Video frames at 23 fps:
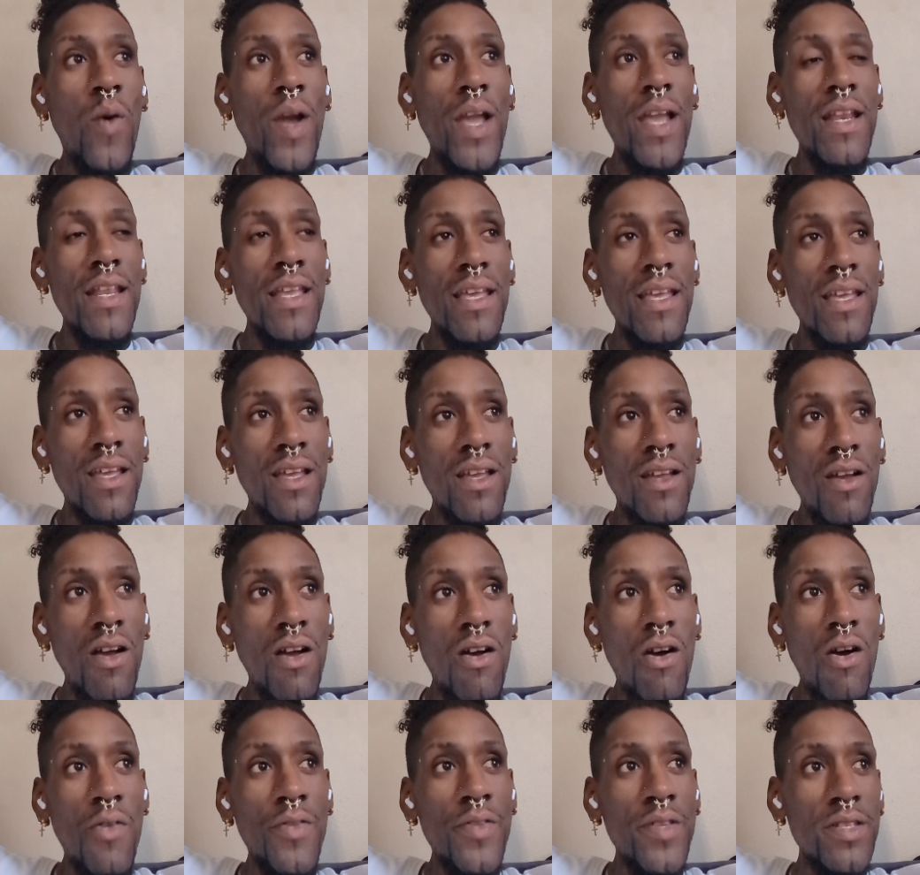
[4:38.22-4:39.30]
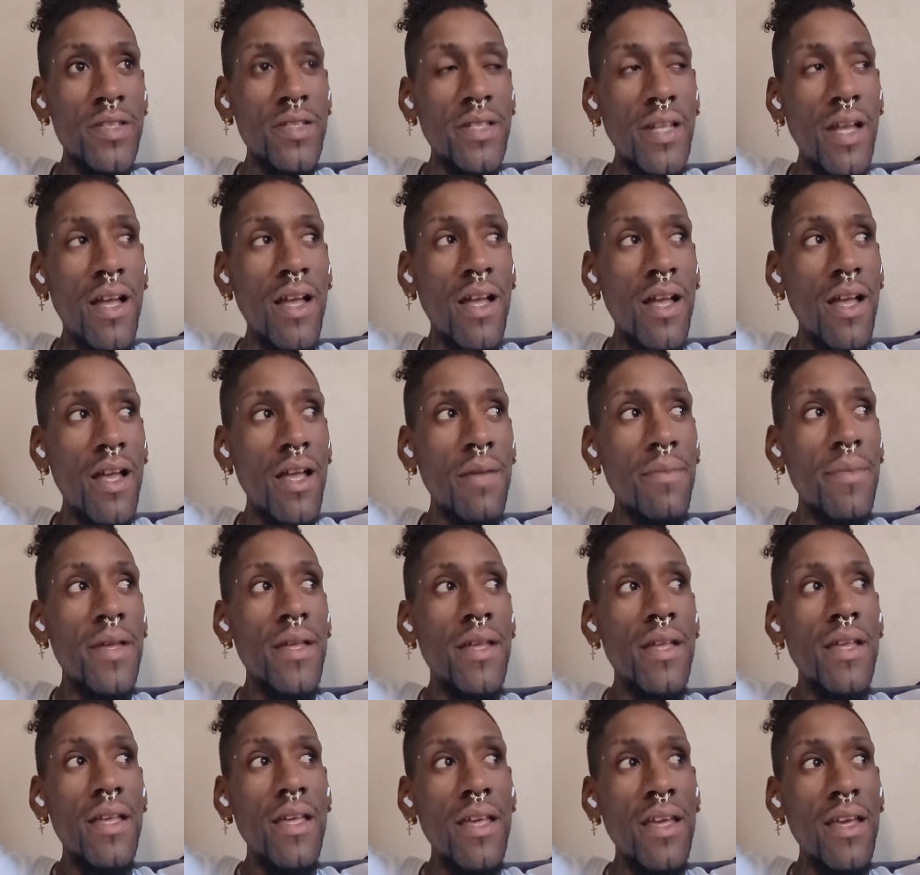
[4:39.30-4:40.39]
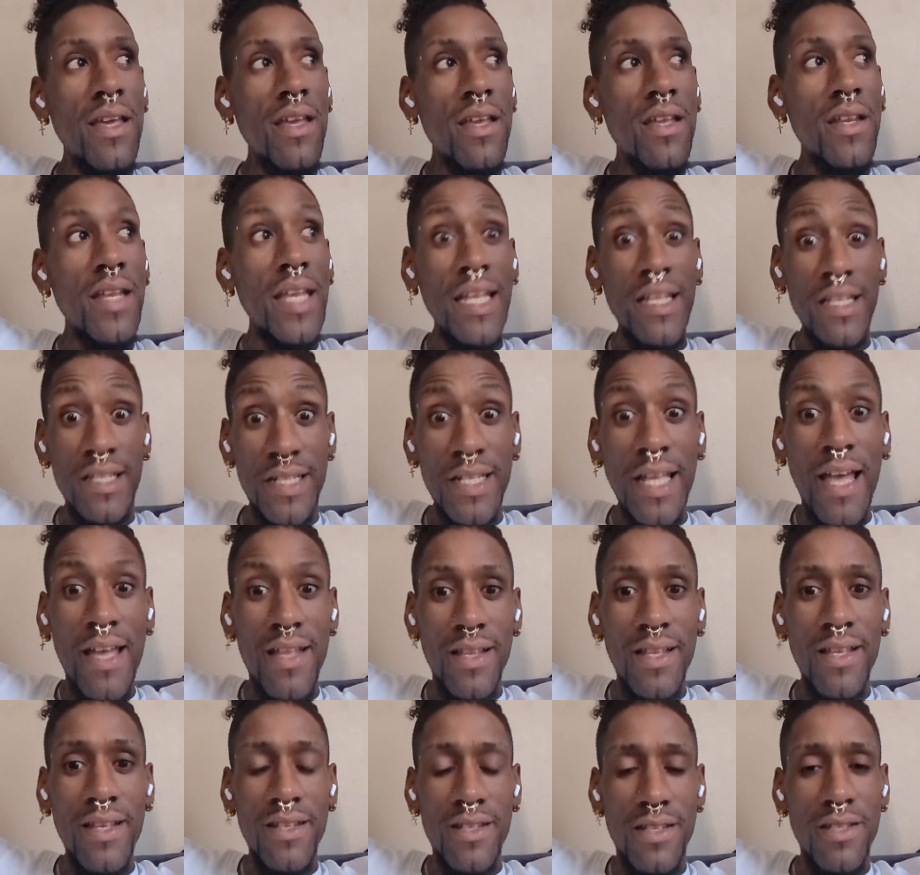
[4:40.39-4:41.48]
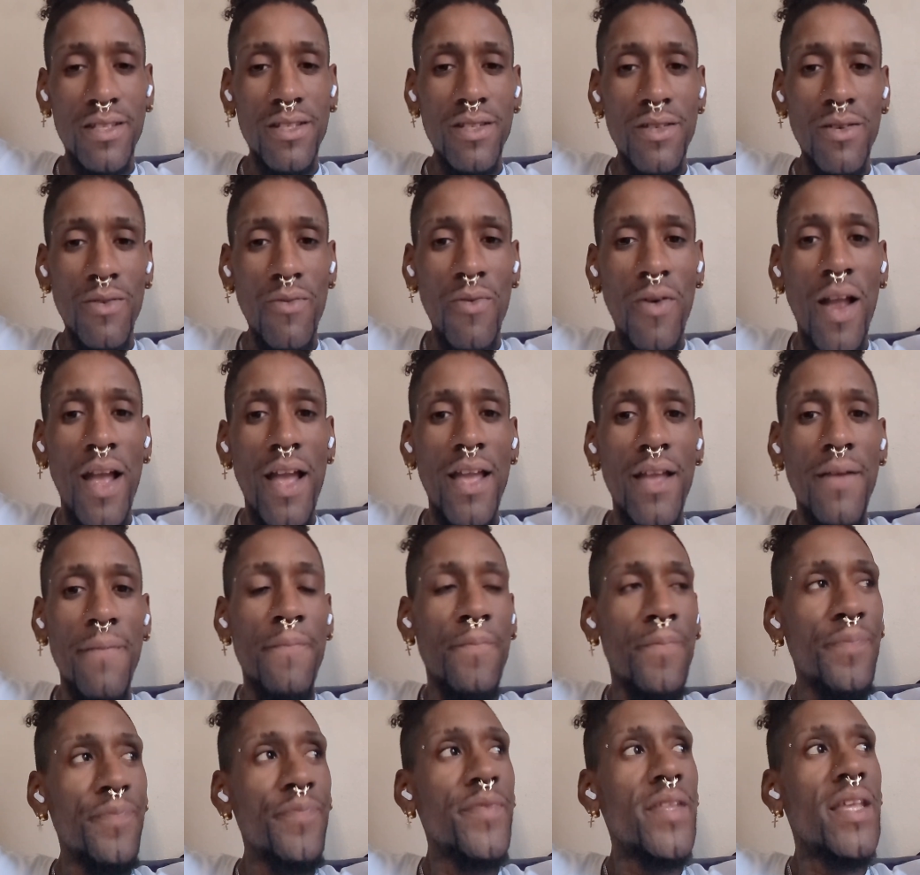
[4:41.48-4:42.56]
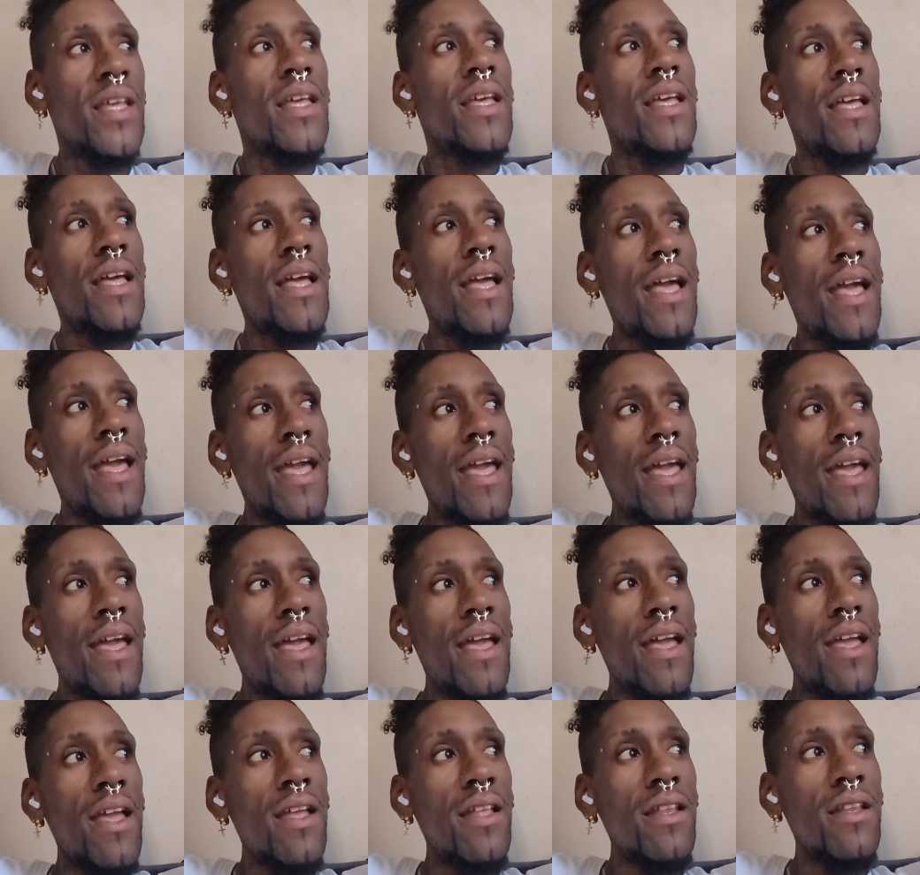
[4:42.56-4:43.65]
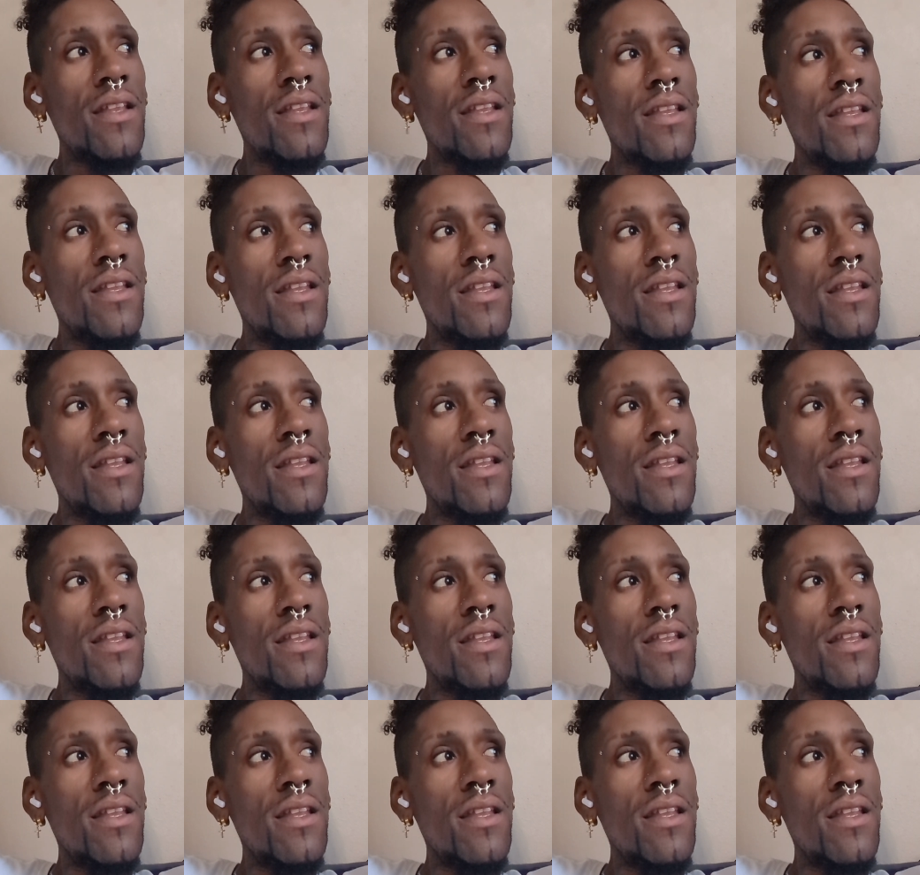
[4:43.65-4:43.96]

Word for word: waiting all this time in in silence, right? And